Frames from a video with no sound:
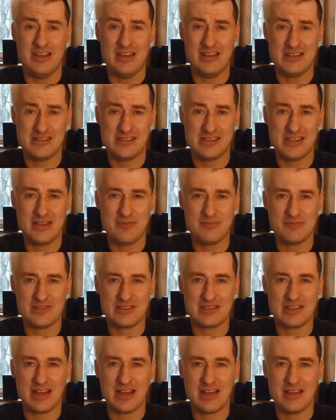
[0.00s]
it
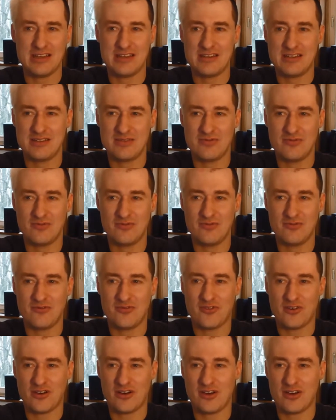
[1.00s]
seems like
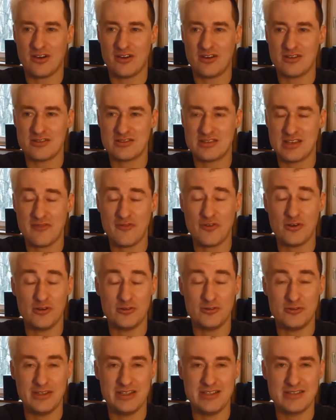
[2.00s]
for several
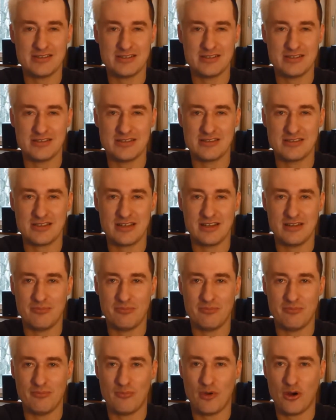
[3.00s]
reasons,
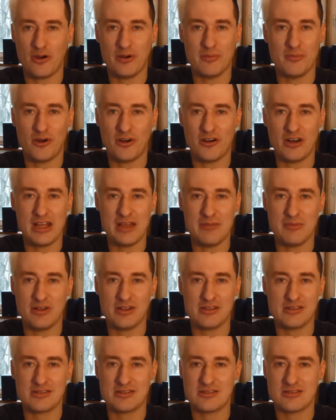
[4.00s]
more and more
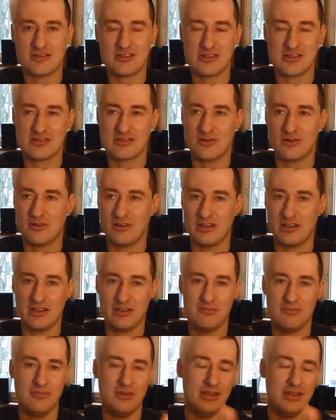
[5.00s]
labels just
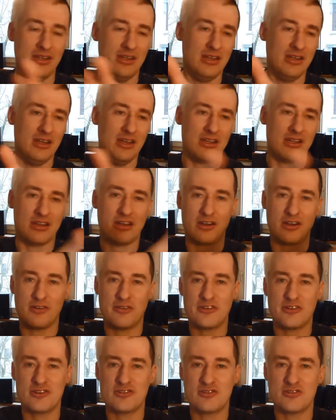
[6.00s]
totally cut
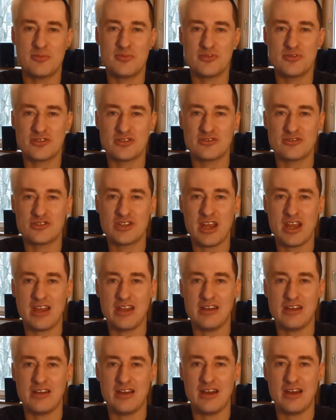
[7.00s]
out the distribution
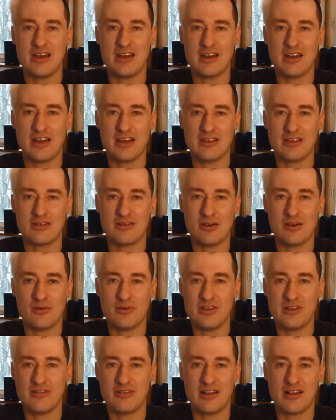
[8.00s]
chain and like
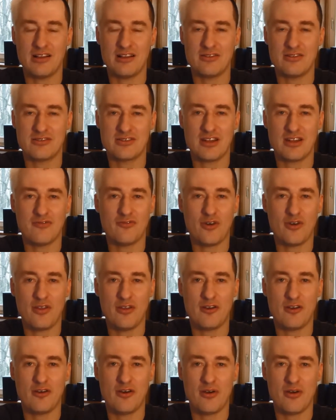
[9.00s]
only sell stuff on
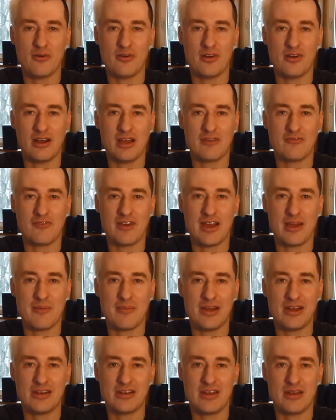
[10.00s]
their own like via
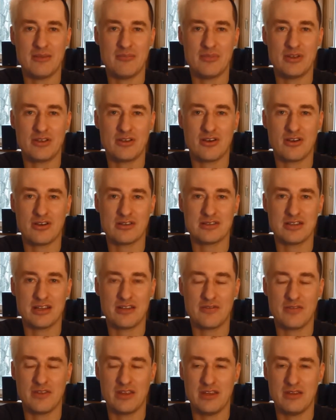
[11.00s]
bandcamp because
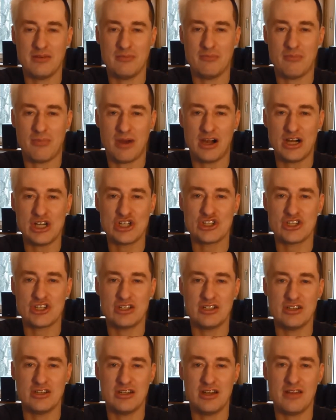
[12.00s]
like the
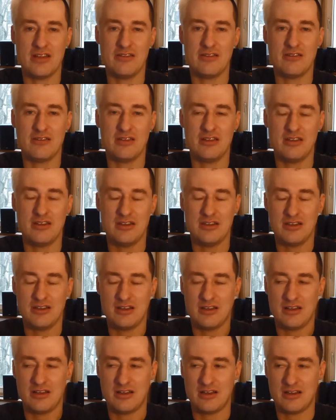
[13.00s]
margin and the
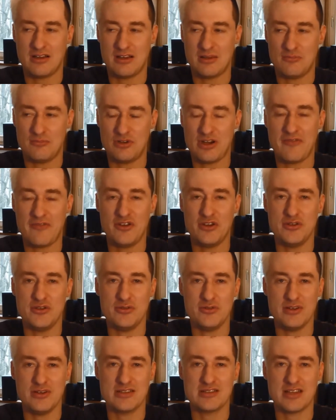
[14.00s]
um,
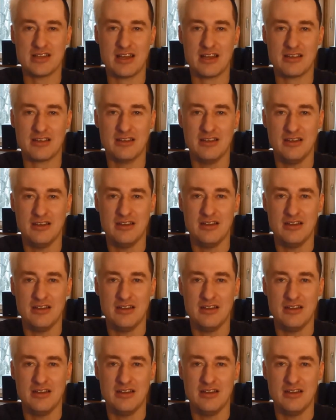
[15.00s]
revenue is like